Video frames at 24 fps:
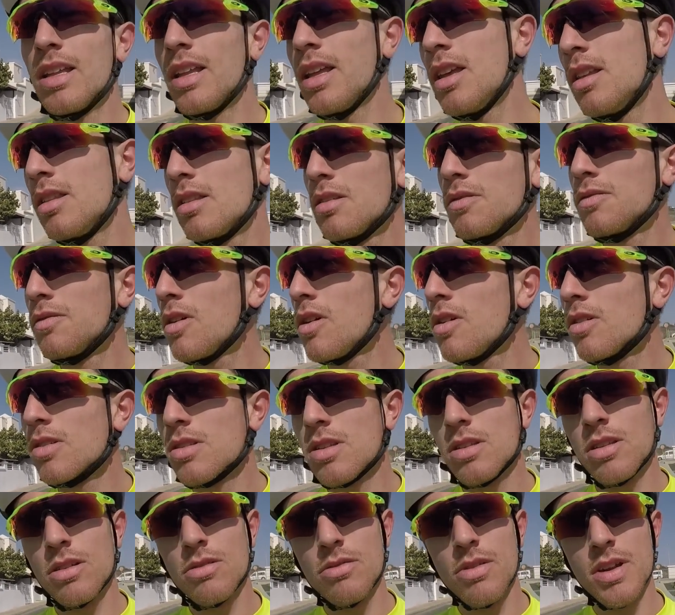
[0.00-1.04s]
intervals
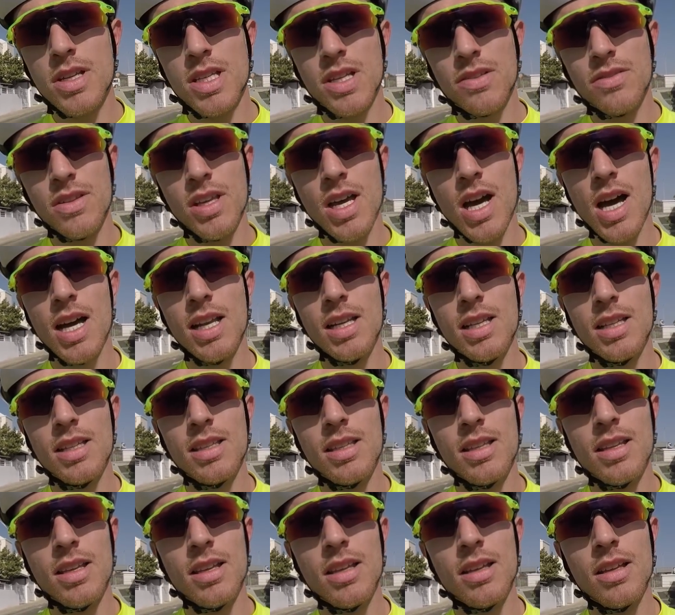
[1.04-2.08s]
on the rest of the
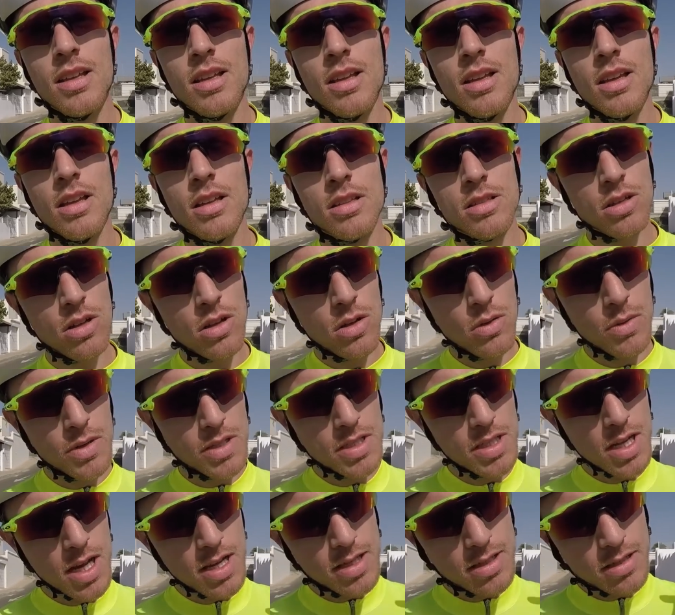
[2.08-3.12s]
island. It's
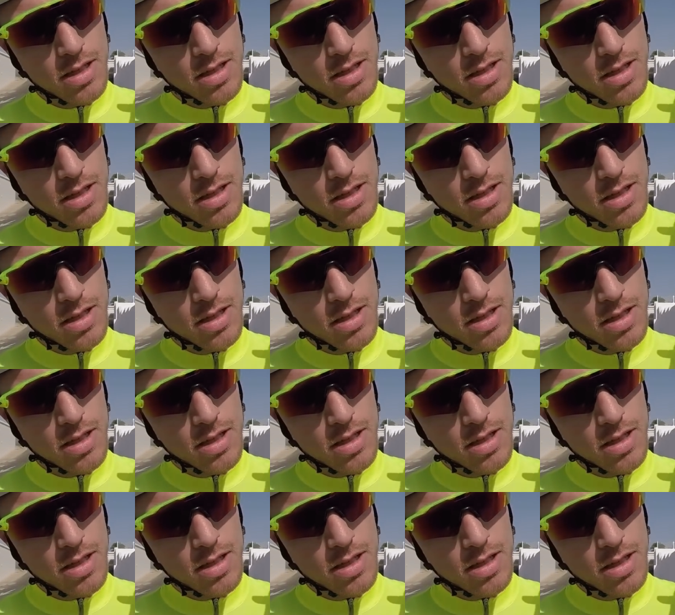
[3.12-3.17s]
always nice